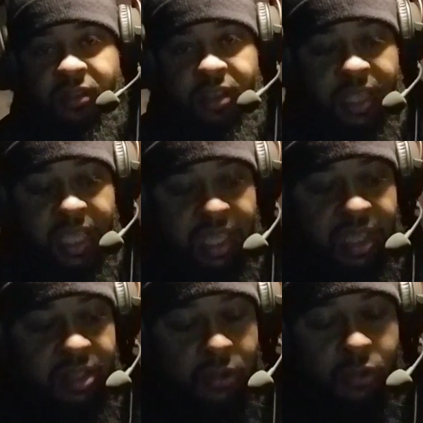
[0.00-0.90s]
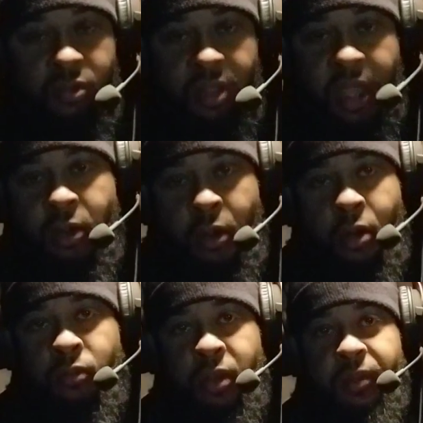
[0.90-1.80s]
He knew that
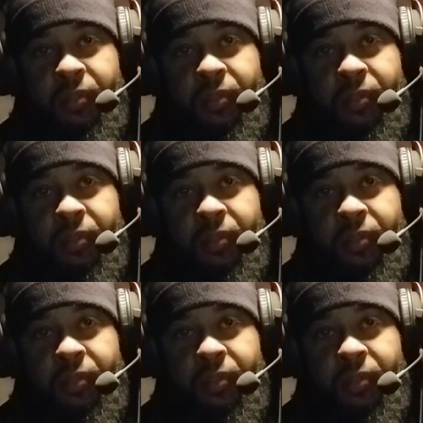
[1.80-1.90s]
already